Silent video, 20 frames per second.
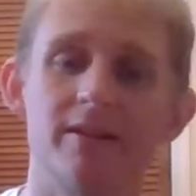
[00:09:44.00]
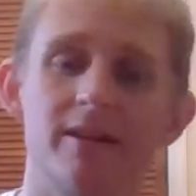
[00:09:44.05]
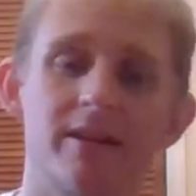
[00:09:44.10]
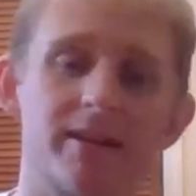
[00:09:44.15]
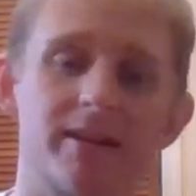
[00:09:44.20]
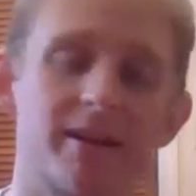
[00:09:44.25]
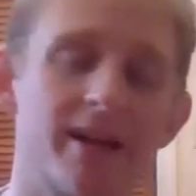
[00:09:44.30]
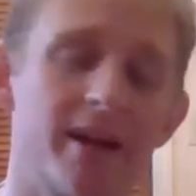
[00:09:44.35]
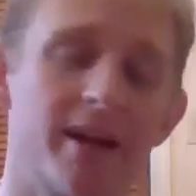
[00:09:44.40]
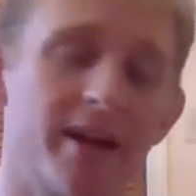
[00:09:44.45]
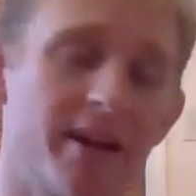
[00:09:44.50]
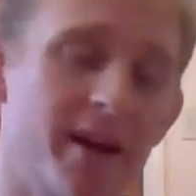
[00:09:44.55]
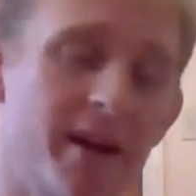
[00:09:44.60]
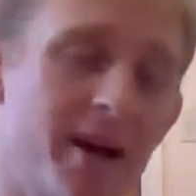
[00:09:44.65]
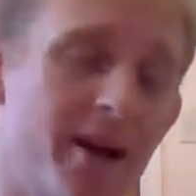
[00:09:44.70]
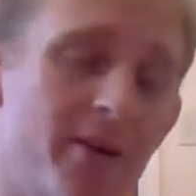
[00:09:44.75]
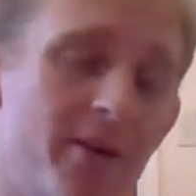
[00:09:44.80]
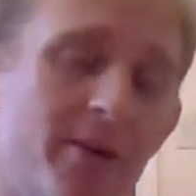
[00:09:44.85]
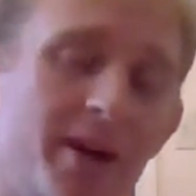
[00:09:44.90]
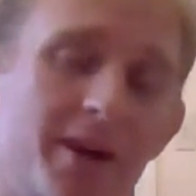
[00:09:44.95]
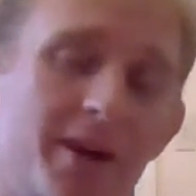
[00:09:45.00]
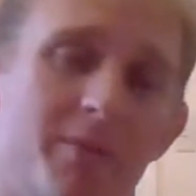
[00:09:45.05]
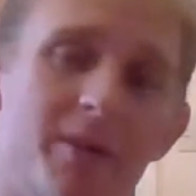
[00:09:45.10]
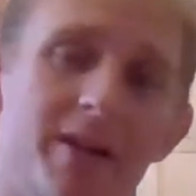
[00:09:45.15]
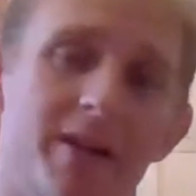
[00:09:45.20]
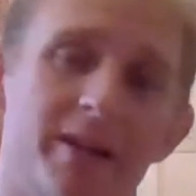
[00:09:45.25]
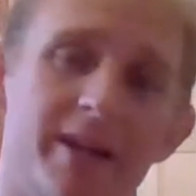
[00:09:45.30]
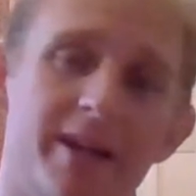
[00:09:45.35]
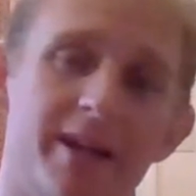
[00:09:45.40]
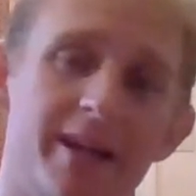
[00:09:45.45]
I cannot
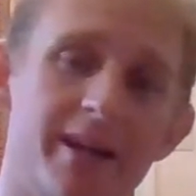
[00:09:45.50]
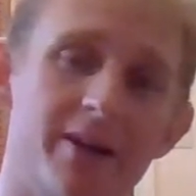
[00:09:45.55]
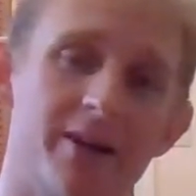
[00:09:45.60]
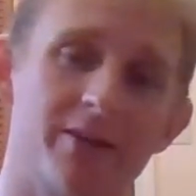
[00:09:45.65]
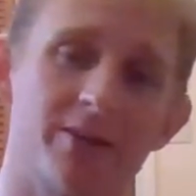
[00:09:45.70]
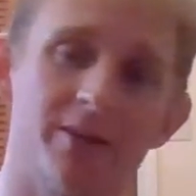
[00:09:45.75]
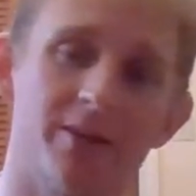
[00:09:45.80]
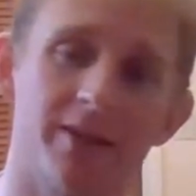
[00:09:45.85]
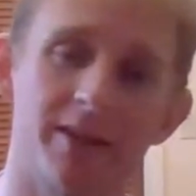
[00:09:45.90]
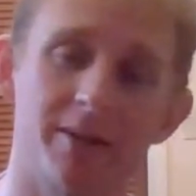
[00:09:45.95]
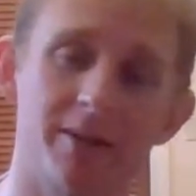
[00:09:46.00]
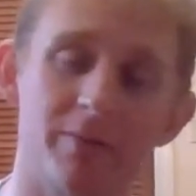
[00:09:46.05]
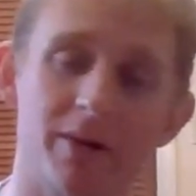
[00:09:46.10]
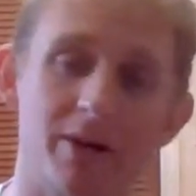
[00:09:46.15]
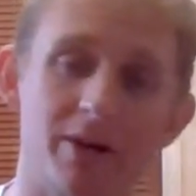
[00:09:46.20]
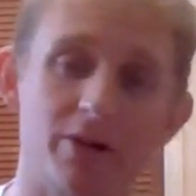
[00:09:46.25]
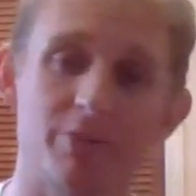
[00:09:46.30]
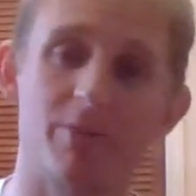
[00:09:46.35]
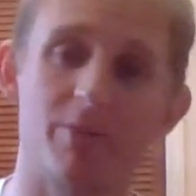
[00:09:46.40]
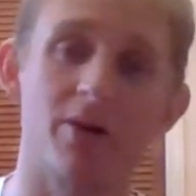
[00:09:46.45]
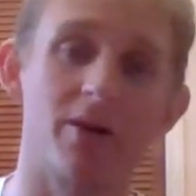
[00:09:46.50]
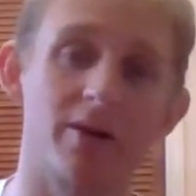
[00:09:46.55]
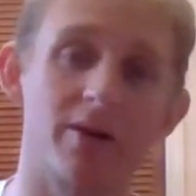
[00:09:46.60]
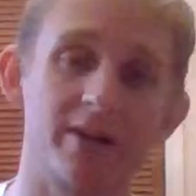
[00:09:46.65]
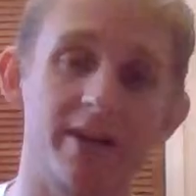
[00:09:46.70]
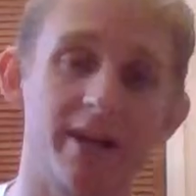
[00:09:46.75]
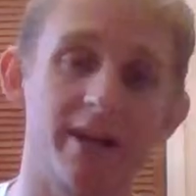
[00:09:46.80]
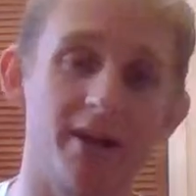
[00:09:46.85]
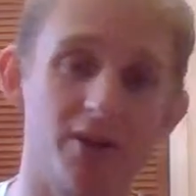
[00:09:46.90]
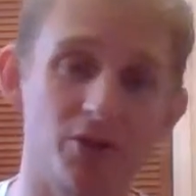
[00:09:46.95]
recommend getting out to Lincoln Parish Park
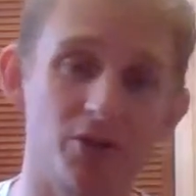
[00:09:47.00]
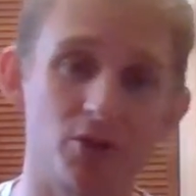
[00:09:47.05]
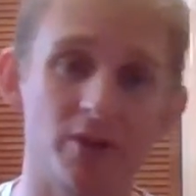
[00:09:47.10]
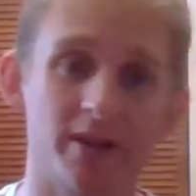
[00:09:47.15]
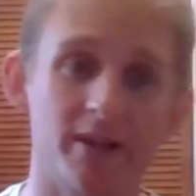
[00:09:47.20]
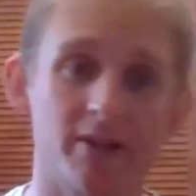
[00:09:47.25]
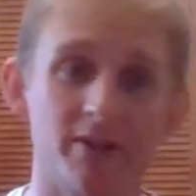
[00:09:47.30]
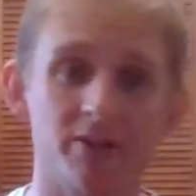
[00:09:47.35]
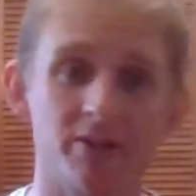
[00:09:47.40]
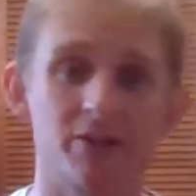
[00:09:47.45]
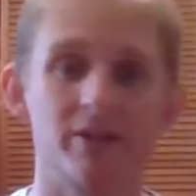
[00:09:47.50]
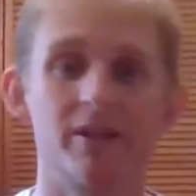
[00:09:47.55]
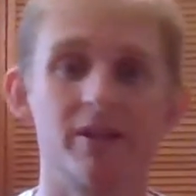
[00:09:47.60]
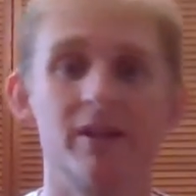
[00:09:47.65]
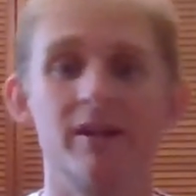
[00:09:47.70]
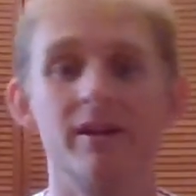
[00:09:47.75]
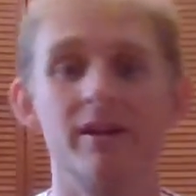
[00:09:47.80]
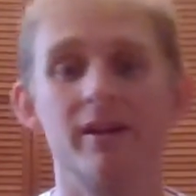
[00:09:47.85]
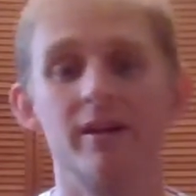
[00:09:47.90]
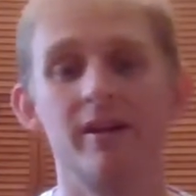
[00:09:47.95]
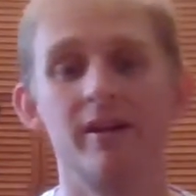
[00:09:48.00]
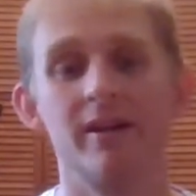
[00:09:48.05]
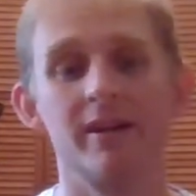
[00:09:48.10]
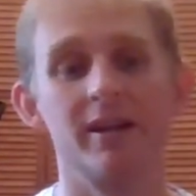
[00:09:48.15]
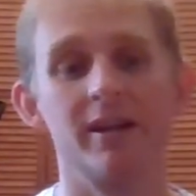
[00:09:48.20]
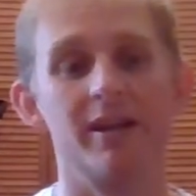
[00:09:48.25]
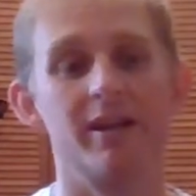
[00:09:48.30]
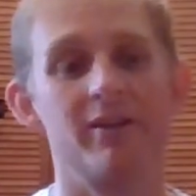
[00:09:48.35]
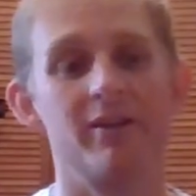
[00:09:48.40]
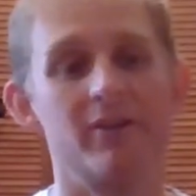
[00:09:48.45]
to get on the trails.
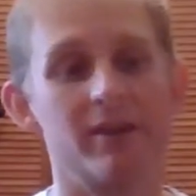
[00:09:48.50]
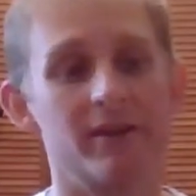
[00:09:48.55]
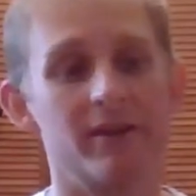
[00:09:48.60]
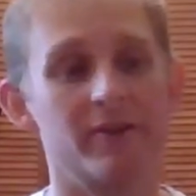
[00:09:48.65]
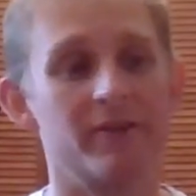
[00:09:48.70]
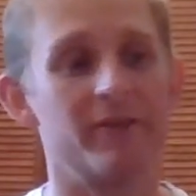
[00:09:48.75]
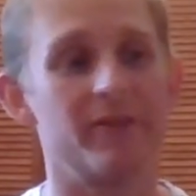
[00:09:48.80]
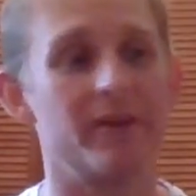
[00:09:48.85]
Even if